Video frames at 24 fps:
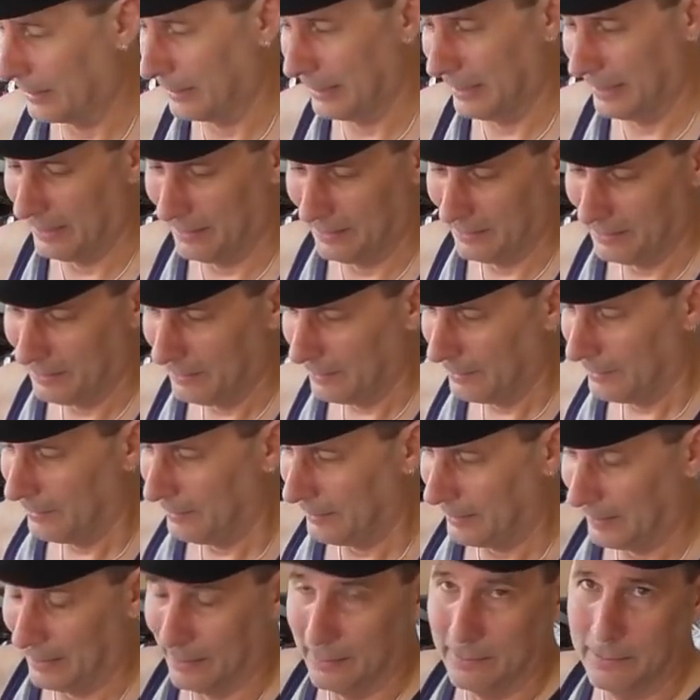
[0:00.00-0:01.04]

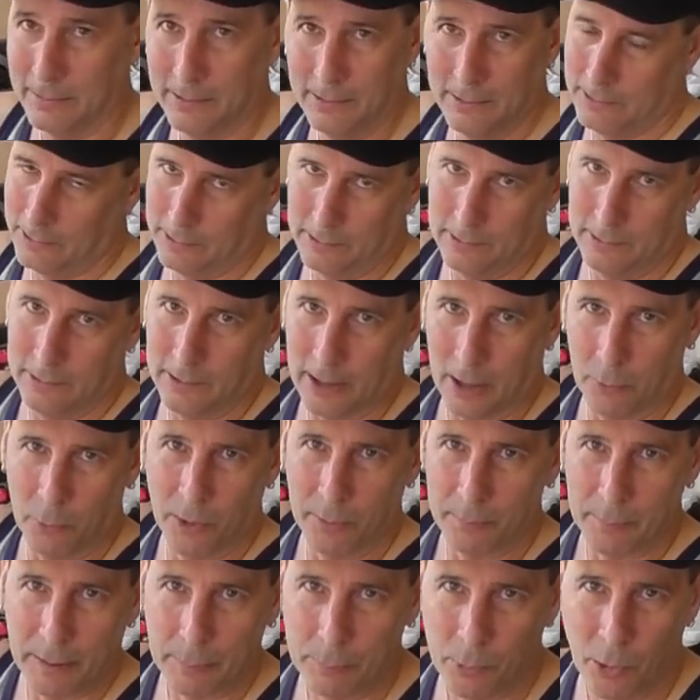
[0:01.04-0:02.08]
I wouldn't be